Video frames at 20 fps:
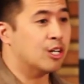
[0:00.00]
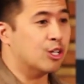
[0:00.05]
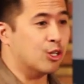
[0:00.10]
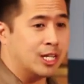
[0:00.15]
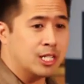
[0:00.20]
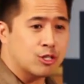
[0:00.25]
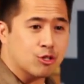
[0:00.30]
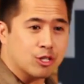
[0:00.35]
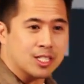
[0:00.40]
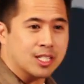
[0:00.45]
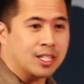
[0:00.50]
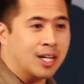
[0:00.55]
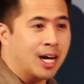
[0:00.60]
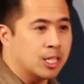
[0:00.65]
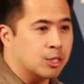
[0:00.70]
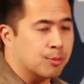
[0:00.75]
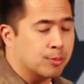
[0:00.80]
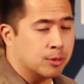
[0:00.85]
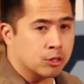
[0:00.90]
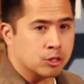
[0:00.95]
you're interested in
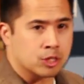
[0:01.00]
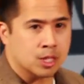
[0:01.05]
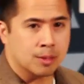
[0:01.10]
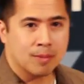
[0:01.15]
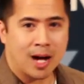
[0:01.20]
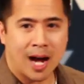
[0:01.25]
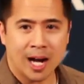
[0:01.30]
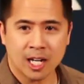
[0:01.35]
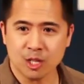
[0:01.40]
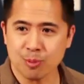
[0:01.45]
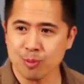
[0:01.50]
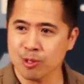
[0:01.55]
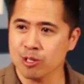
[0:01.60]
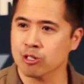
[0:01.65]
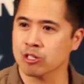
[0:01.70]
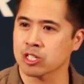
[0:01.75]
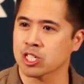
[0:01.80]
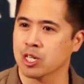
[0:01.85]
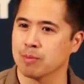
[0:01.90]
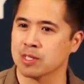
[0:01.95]
entrepreneurship,
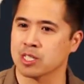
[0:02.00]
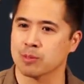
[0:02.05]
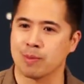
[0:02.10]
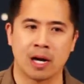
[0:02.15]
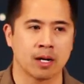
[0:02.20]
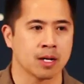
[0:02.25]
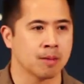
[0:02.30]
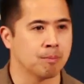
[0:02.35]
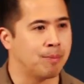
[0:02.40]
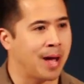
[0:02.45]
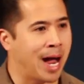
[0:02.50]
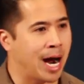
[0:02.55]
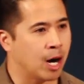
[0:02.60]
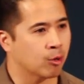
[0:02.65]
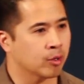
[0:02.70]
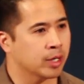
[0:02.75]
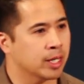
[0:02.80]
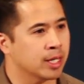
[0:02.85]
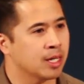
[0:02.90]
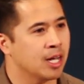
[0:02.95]
entrepreneurship is about
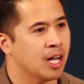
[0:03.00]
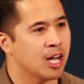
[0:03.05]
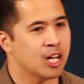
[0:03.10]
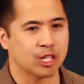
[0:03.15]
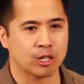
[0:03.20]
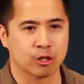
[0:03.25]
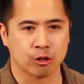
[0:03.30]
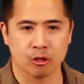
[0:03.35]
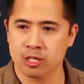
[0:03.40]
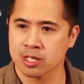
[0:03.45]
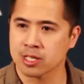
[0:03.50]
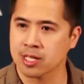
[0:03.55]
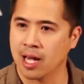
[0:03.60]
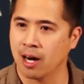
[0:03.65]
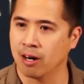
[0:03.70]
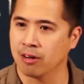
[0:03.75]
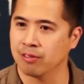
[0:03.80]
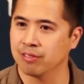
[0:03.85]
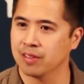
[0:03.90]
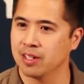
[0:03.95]
empowering
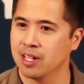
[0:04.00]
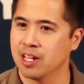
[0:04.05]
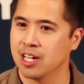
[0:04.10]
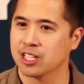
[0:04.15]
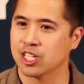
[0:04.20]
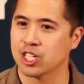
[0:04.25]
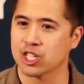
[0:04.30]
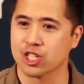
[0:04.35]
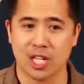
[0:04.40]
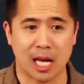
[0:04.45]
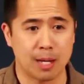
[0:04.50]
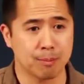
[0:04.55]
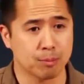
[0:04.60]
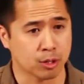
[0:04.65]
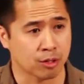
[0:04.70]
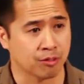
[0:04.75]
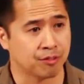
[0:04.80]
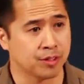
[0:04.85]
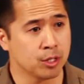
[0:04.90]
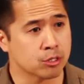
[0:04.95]
yourself to
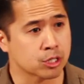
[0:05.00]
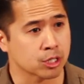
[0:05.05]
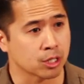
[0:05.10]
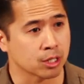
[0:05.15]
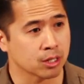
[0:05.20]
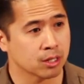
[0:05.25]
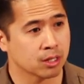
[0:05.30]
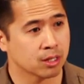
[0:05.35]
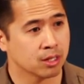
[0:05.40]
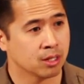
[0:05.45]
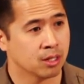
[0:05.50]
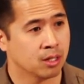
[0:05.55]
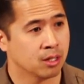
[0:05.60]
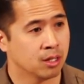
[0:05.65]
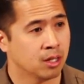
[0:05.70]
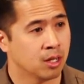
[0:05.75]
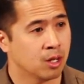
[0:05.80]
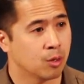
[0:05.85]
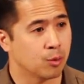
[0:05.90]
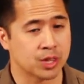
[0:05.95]
shape your future
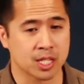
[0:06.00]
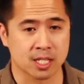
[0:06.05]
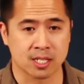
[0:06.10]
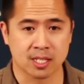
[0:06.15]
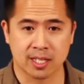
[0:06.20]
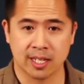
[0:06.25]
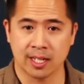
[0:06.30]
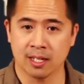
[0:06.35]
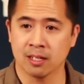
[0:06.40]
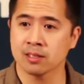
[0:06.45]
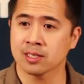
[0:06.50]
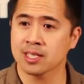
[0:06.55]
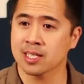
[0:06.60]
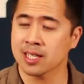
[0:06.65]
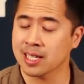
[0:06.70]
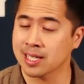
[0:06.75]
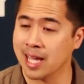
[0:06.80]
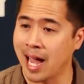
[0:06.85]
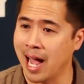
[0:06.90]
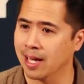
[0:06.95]
with the skills
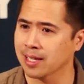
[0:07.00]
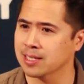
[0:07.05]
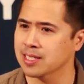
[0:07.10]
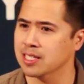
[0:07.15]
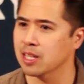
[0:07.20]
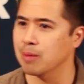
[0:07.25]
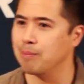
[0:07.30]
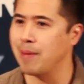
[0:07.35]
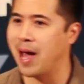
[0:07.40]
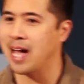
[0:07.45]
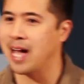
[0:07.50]
and the talents and the